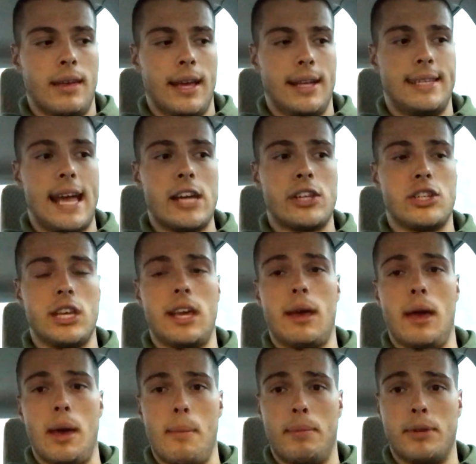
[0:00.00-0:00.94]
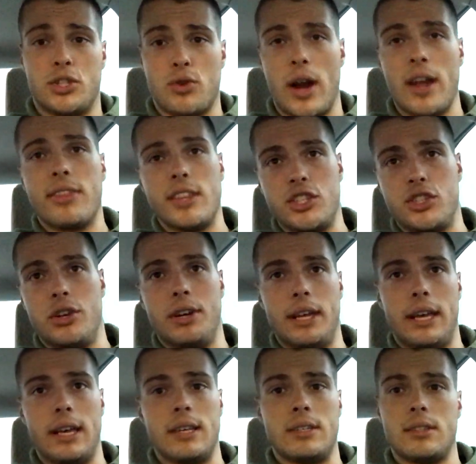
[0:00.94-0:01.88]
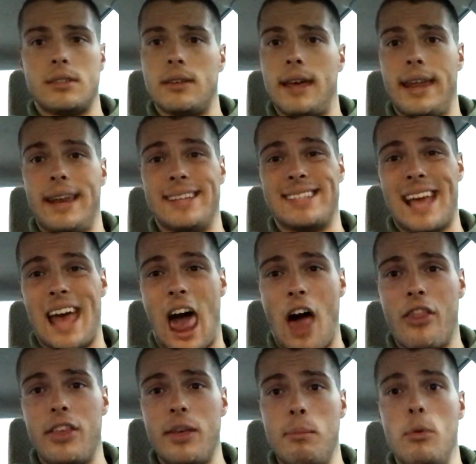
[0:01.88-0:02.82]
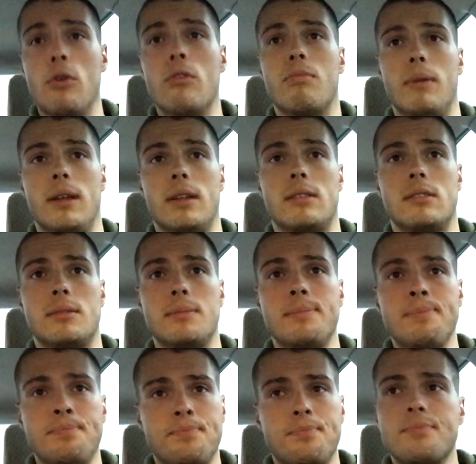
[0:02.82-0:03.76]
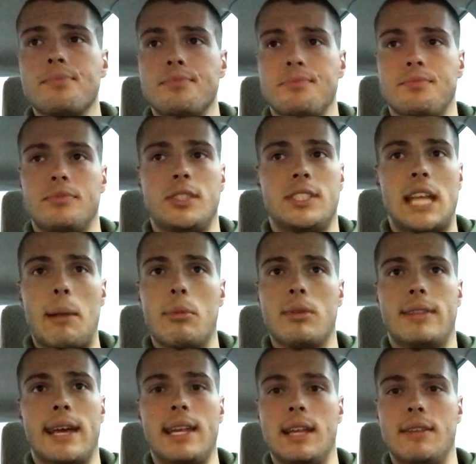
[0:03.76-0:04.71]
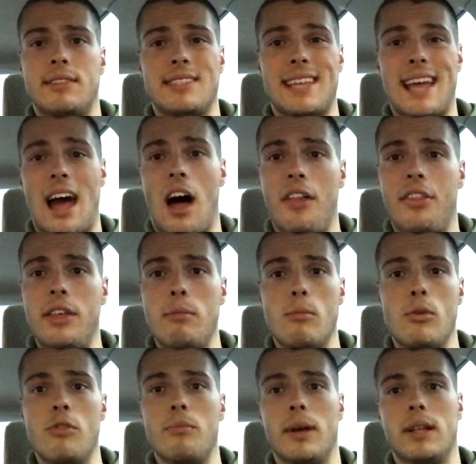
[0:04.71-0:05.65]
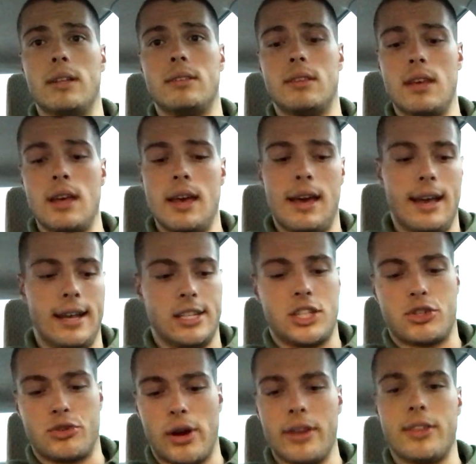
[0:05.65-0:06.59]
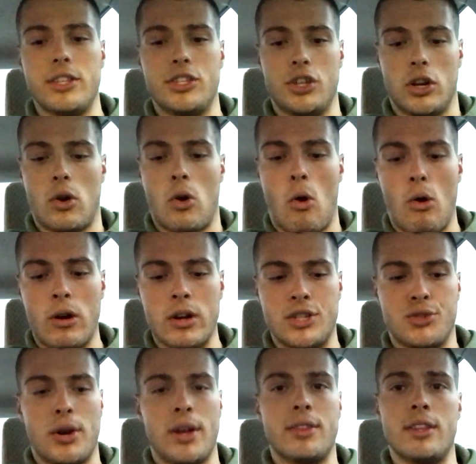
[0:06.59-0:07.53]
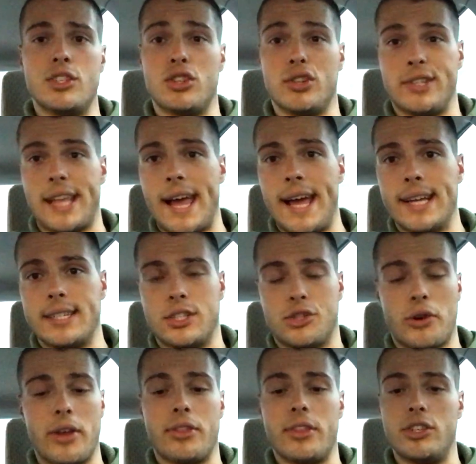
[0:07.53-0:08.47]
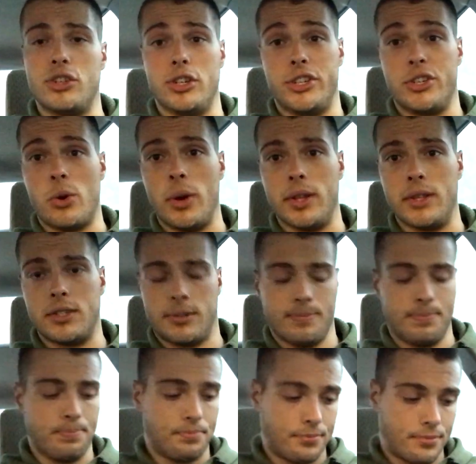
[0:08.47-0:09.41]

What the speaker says: It strengthens your knees, and it's a healthy movement. Same with deadlifts. It's a healthy movement. It strengthens your core, it strengthens your legs, strengthens your joints.